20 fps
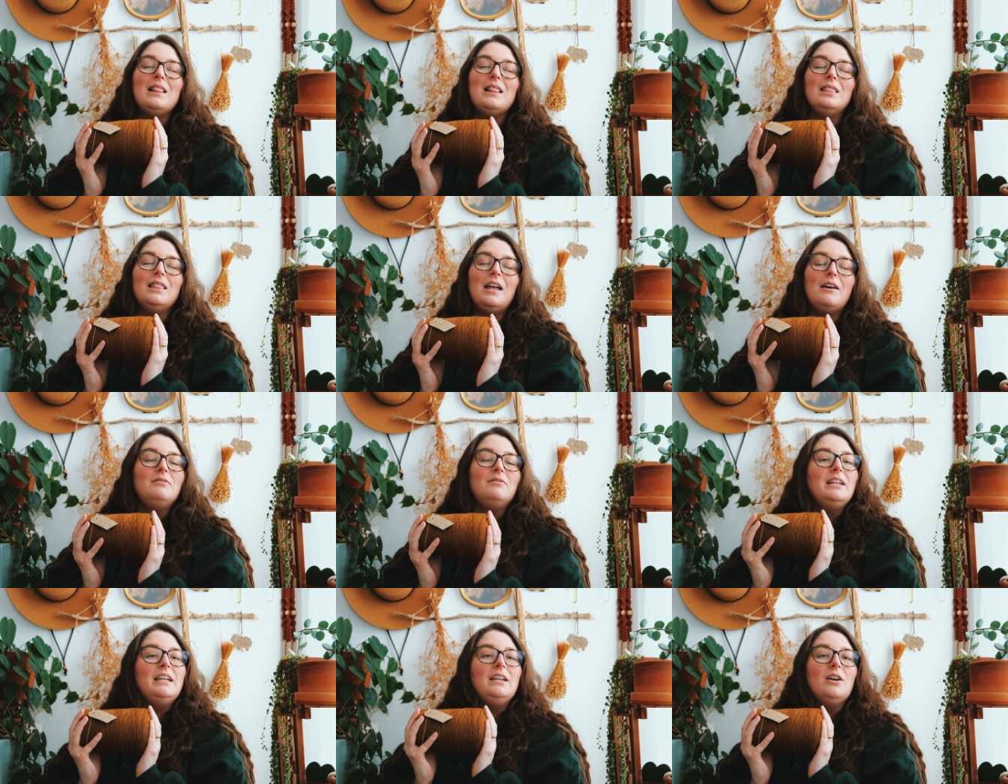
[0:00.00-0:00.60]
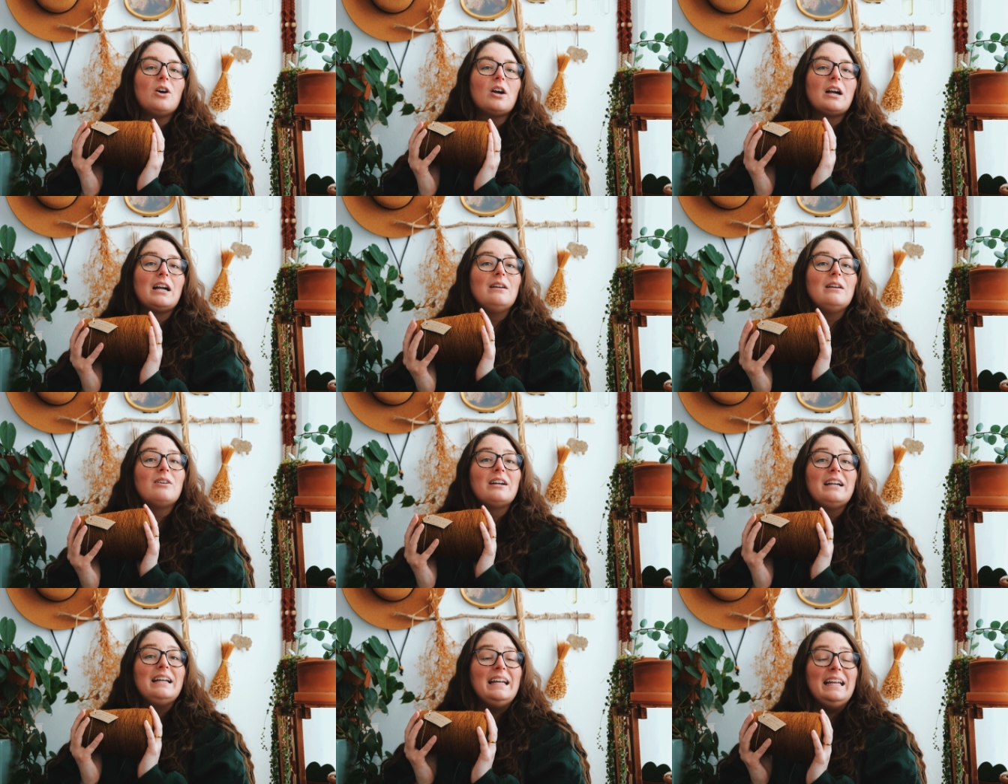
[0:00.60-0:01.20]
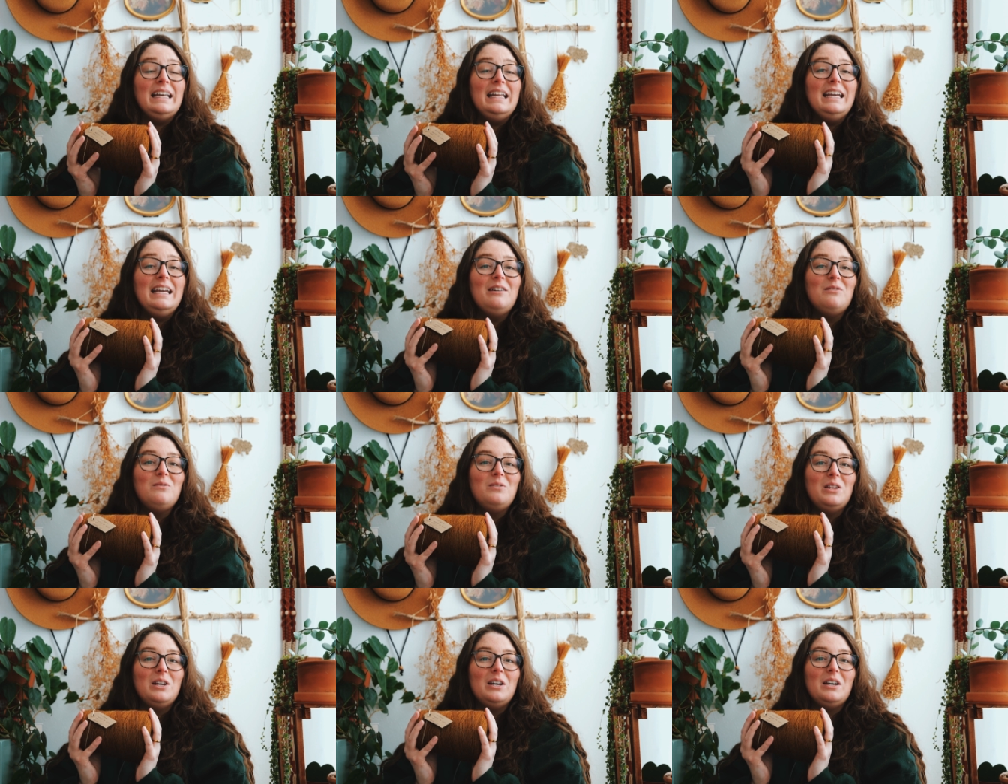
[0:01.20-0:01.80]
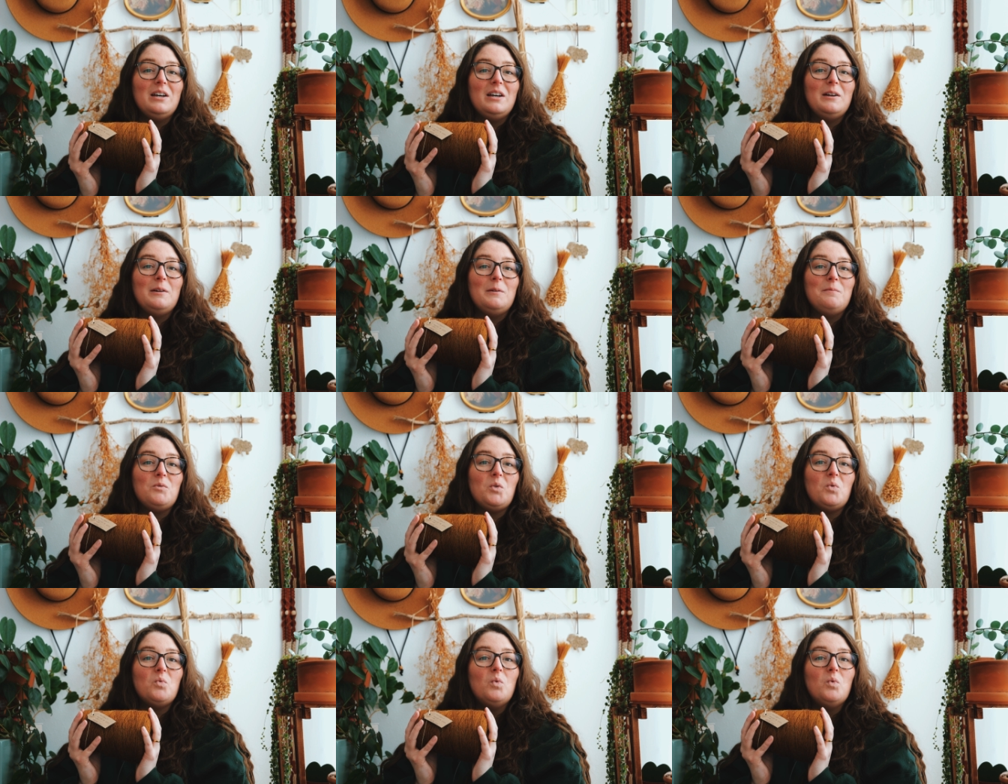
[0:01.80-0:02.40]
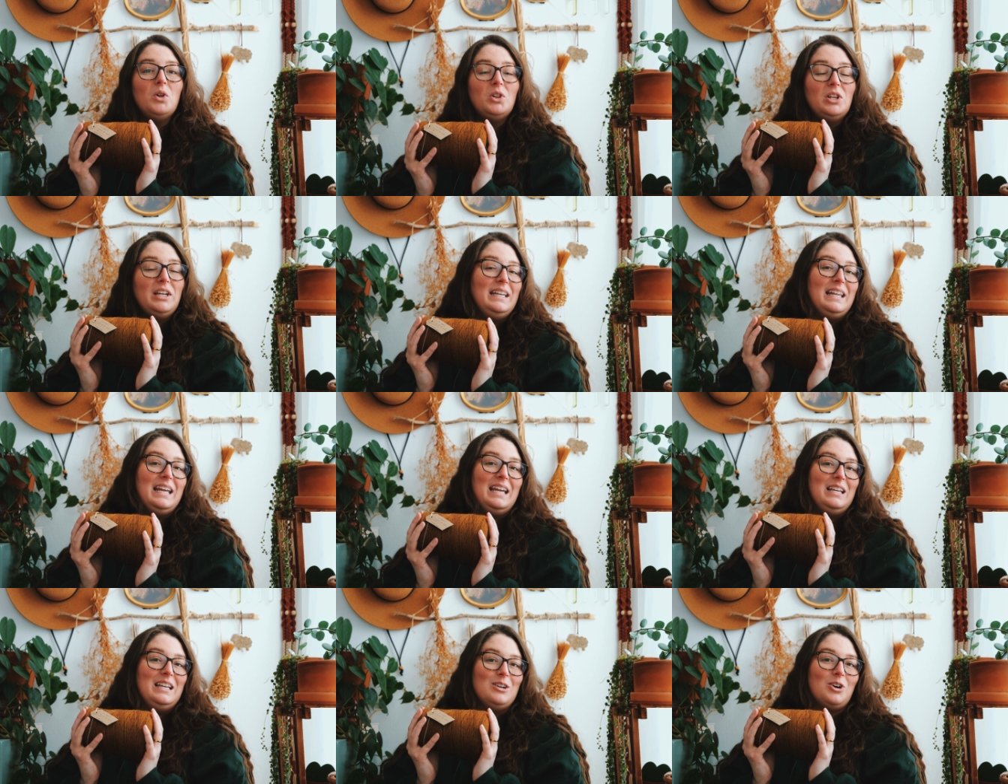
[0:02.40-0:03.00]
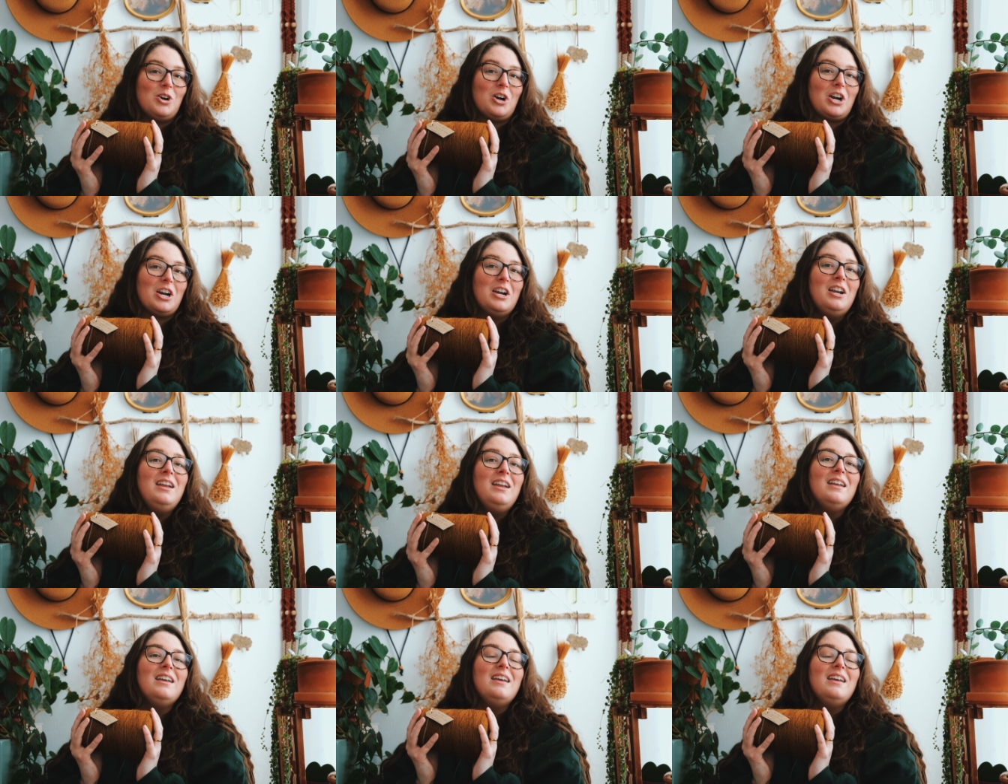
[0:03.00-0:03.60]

lovely yarn or any of the wooly knit yarn